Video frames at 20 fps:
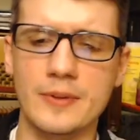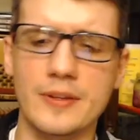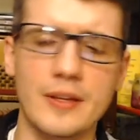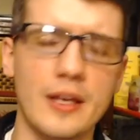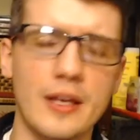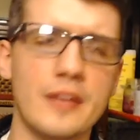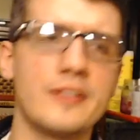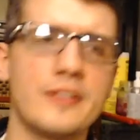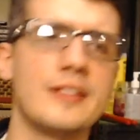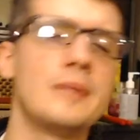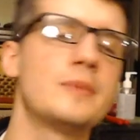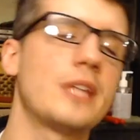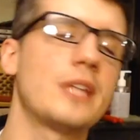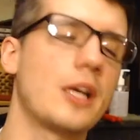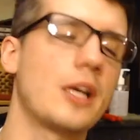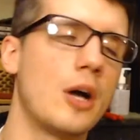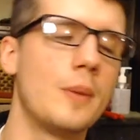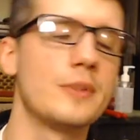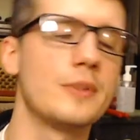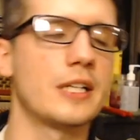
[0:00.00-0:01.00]
It seems like
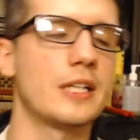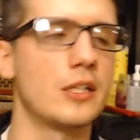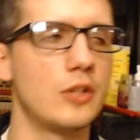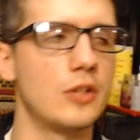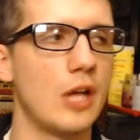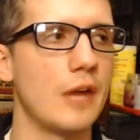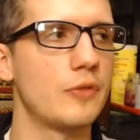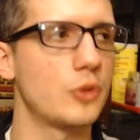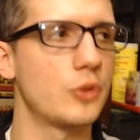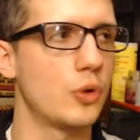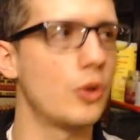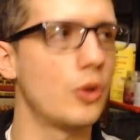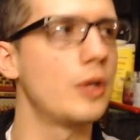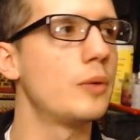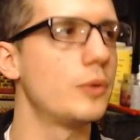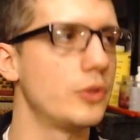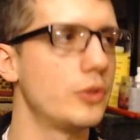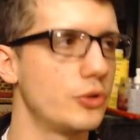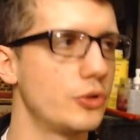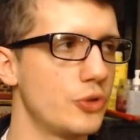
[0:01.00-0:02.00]
almost like a live recording
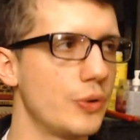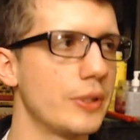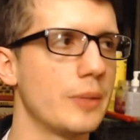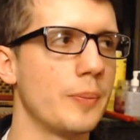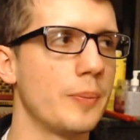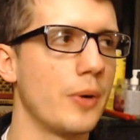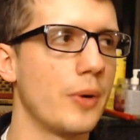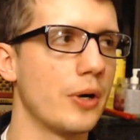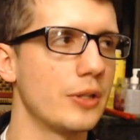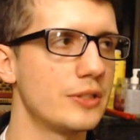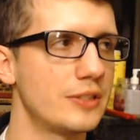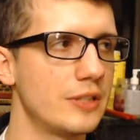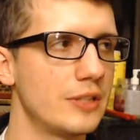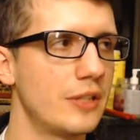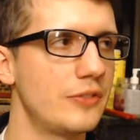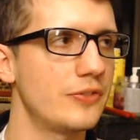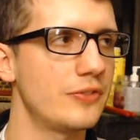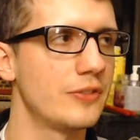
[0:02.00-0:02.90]
when they're doing the bar stuff.